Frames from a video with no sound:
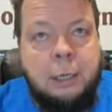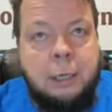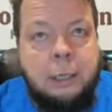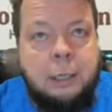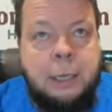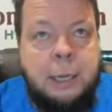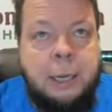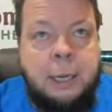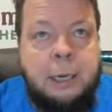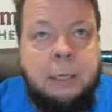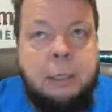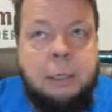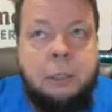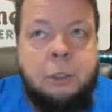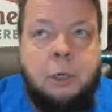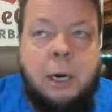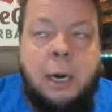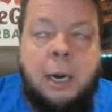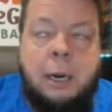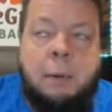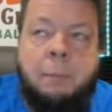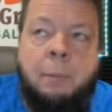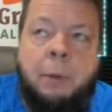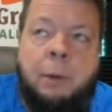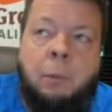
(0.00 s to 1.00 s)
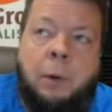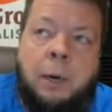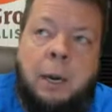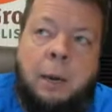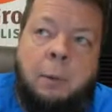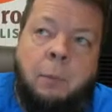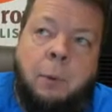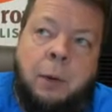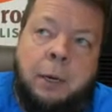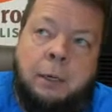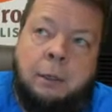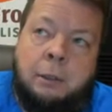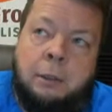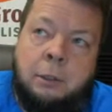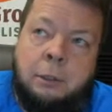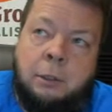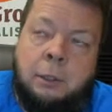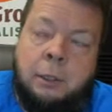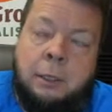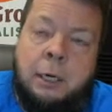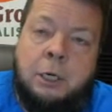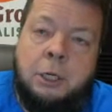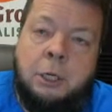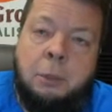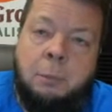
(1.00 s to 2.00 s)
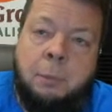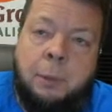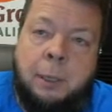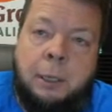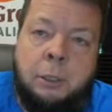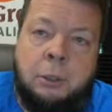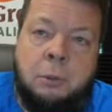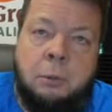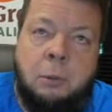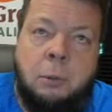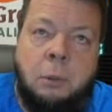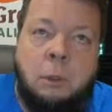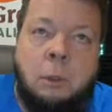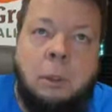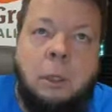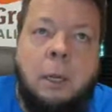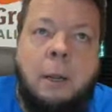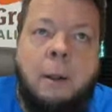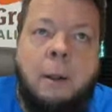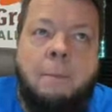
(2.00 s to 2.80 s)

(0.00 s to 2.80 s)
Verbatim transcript: They had to drag me when I went to naturopath school.